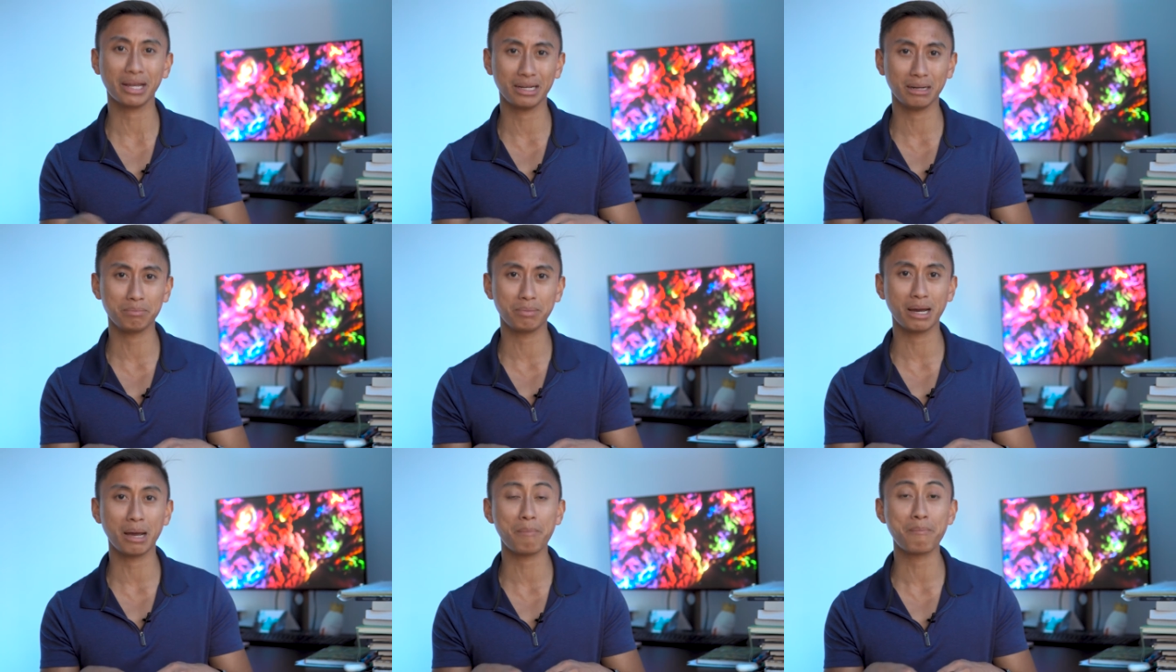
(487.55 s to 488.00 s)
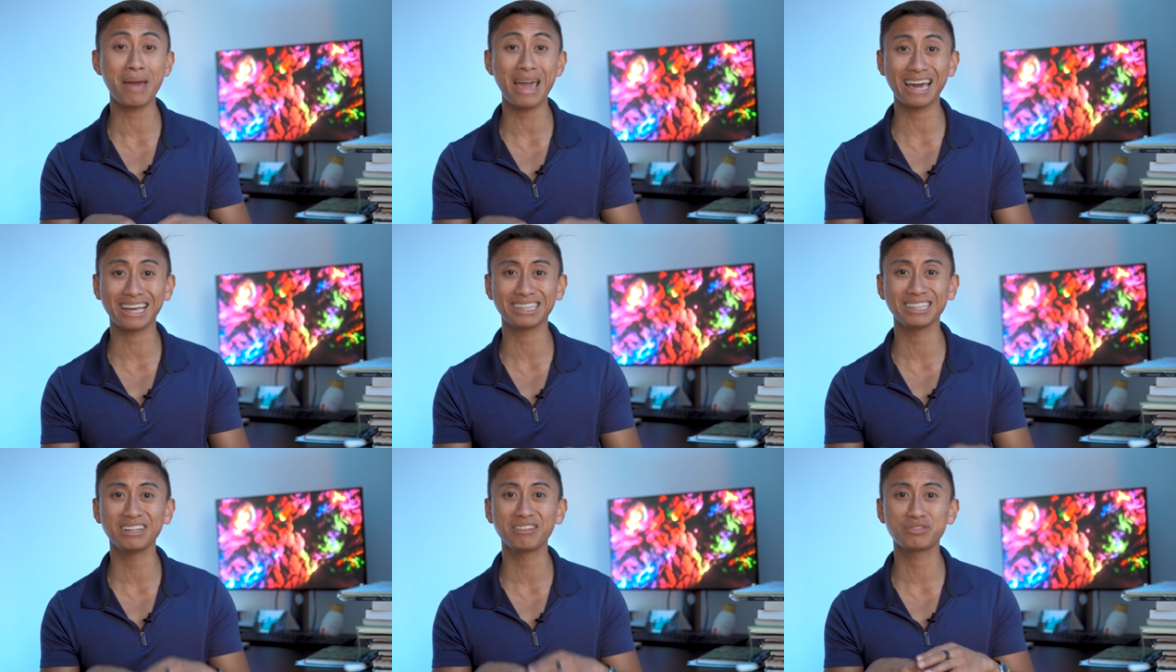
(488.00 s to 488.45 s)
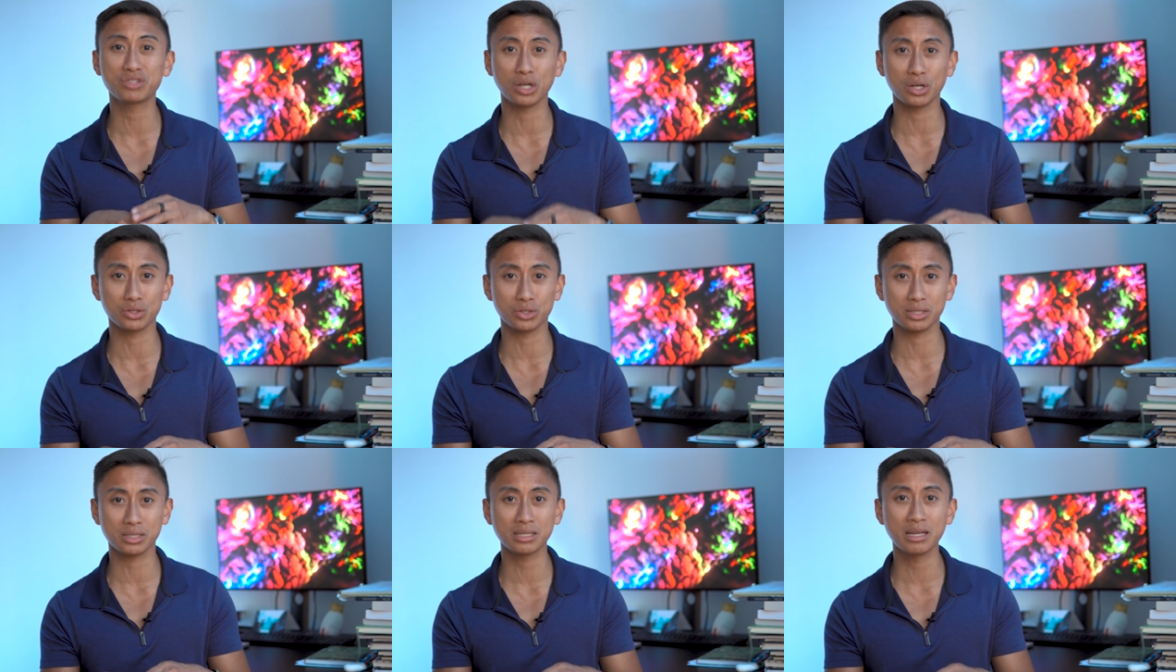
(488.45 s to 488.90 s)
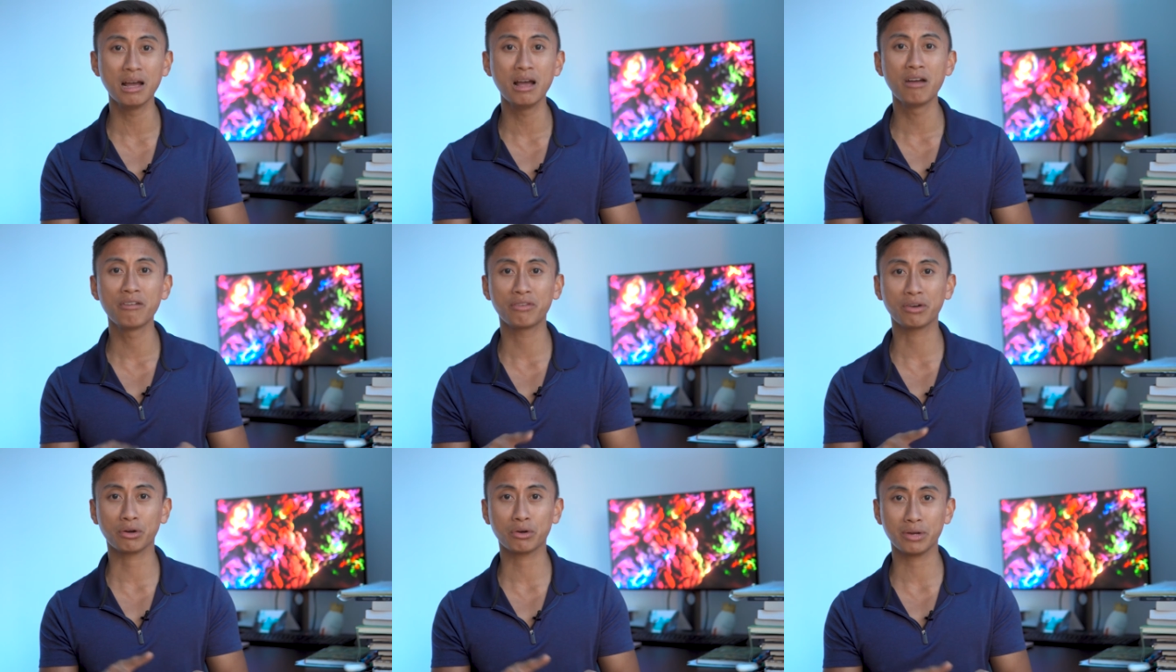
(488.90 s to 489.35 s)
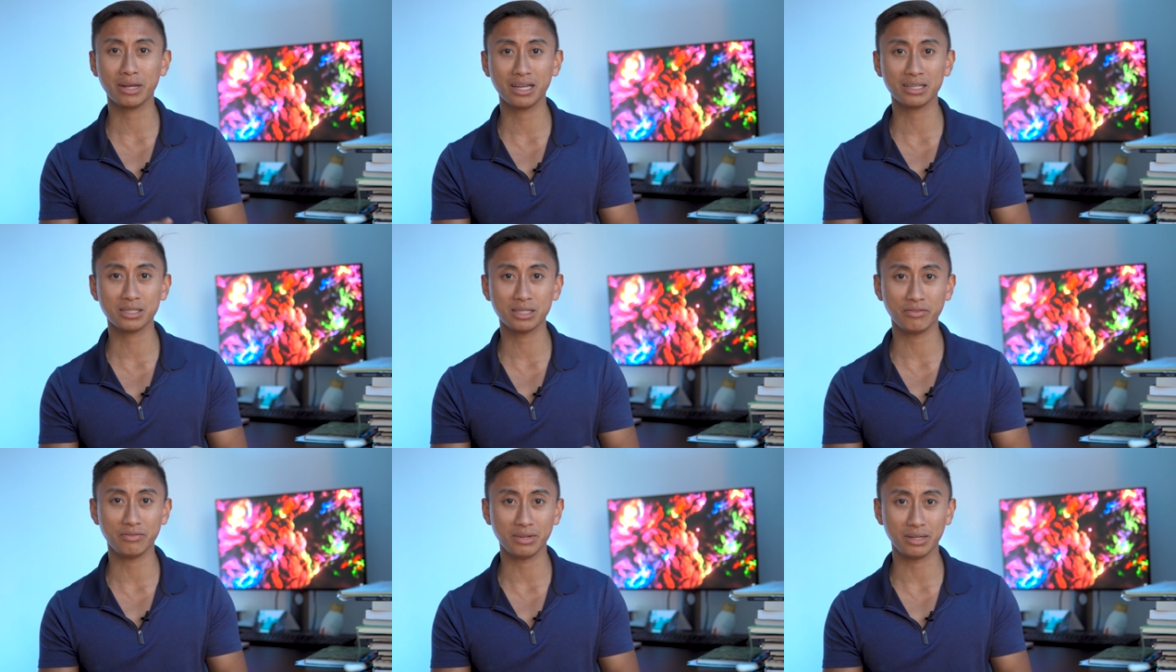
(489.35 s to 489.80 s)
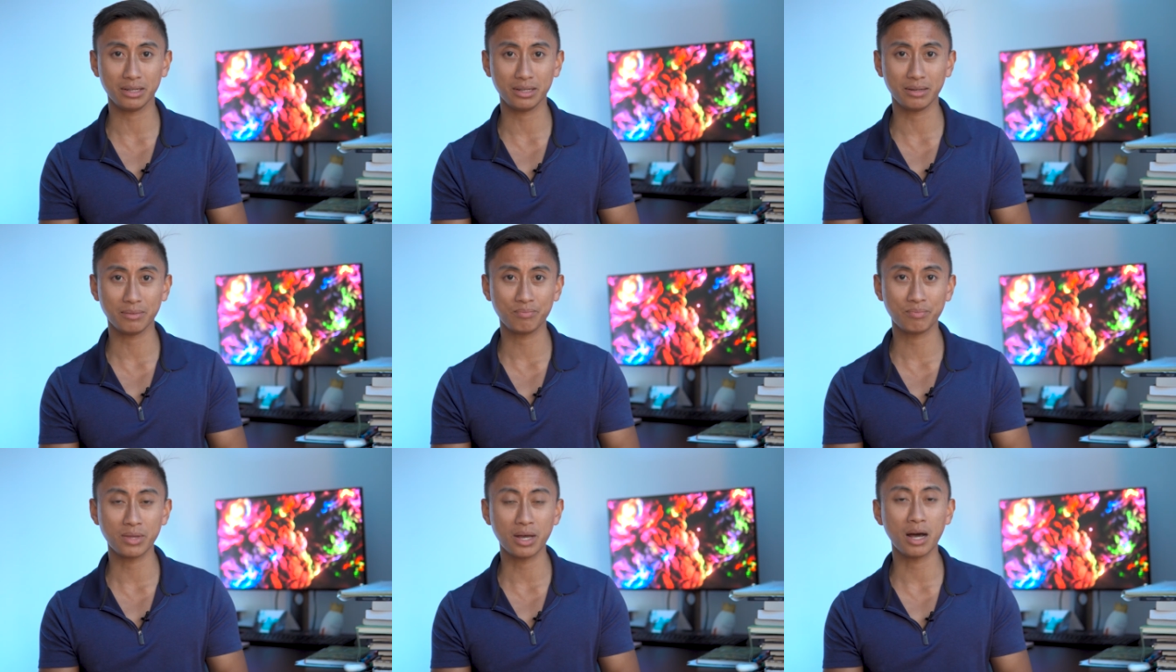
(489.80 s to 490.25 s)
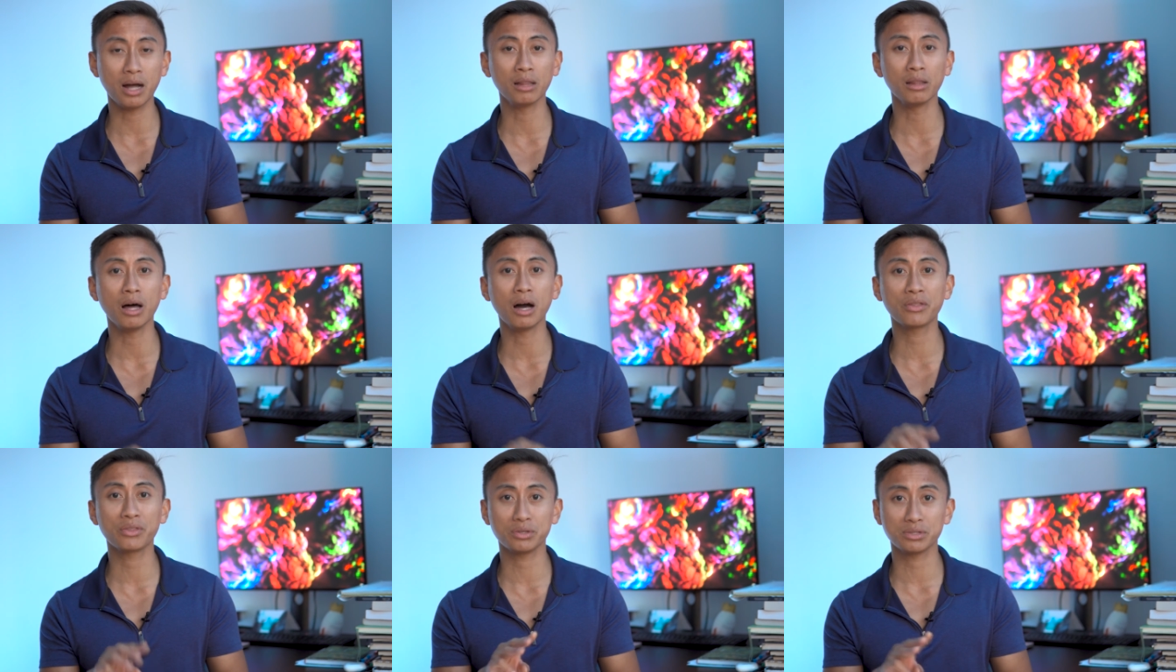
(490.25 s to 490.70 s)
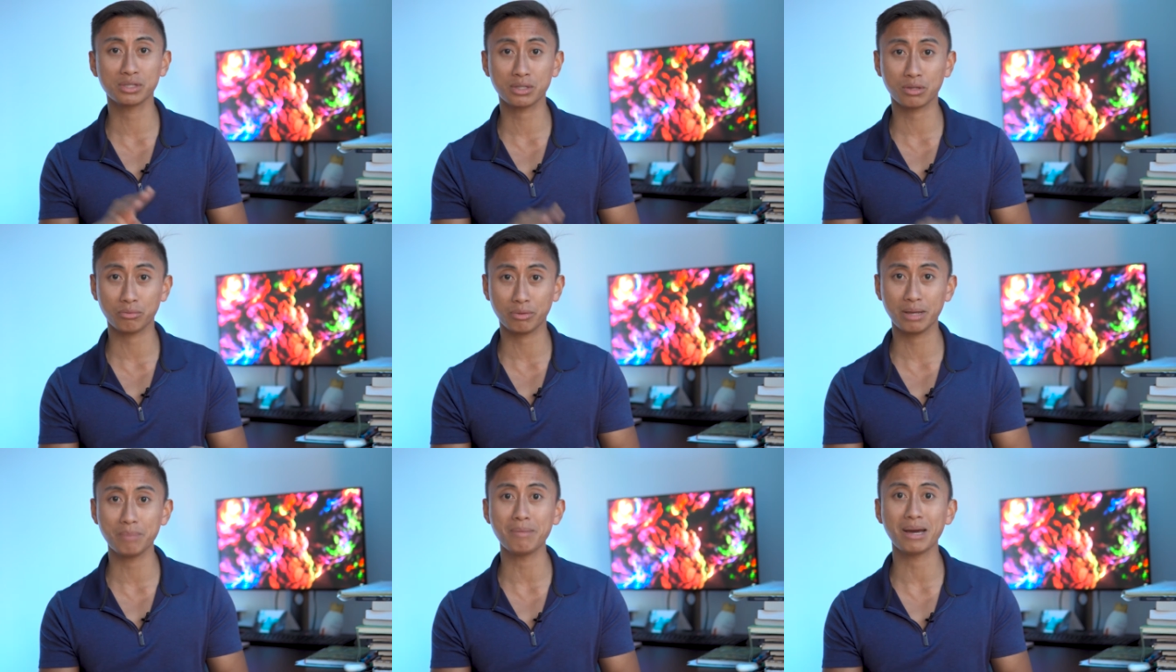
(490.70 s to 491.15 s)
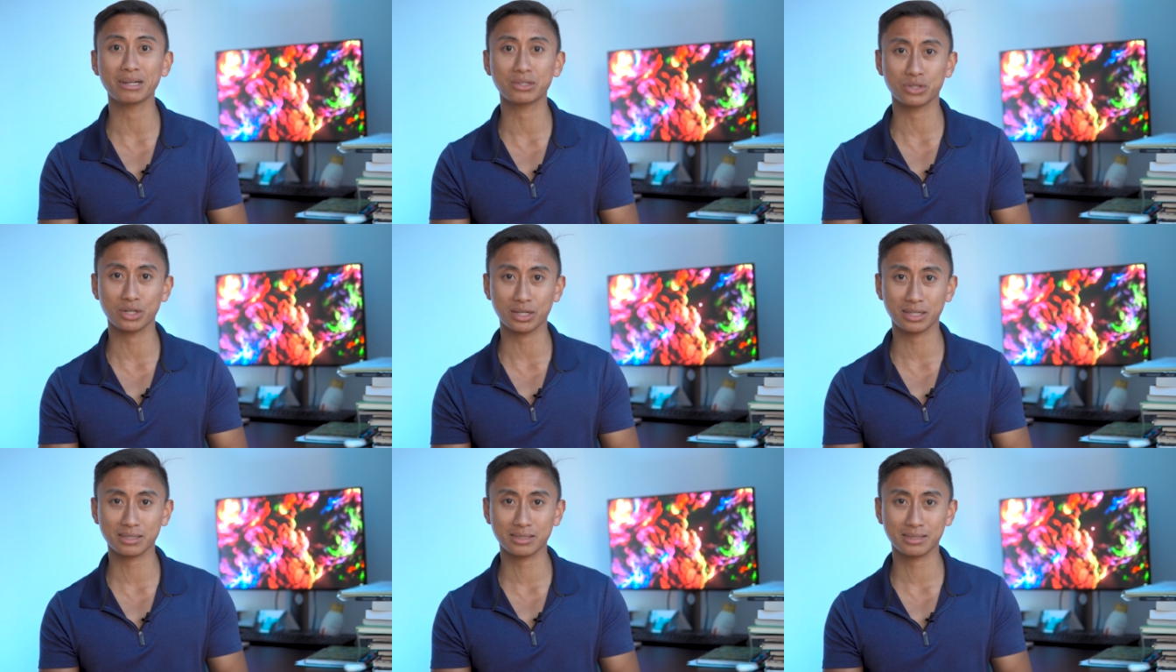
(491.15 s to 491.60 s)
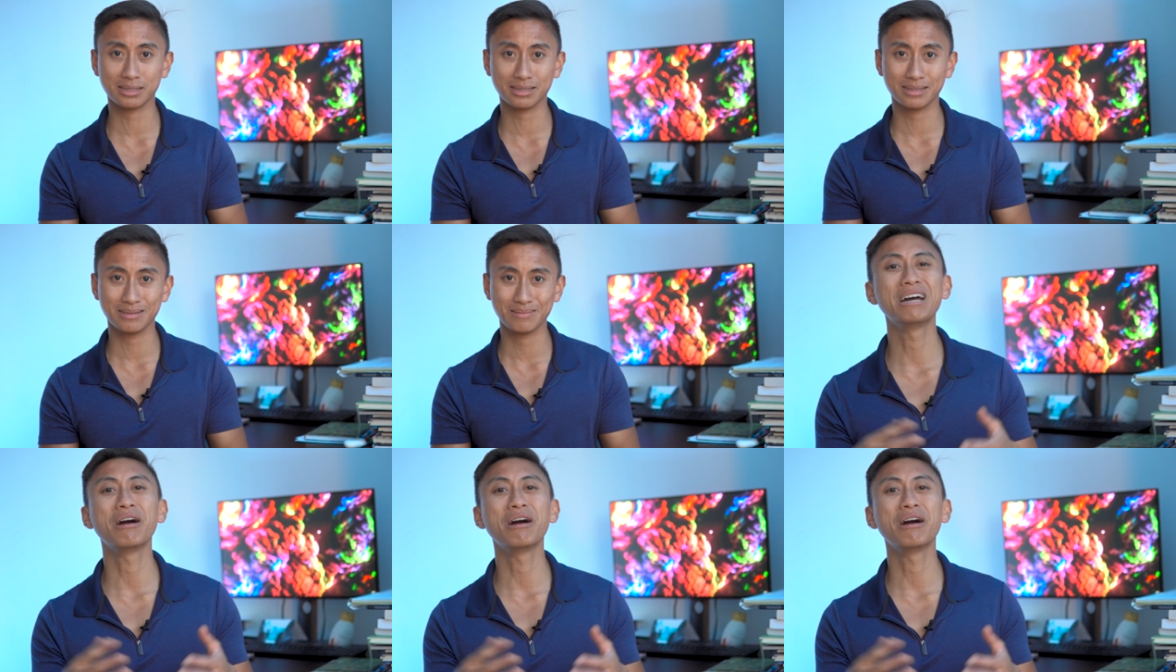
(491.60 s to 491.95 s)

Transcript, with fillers: rated by a panel of judges for creativity along those three metrics.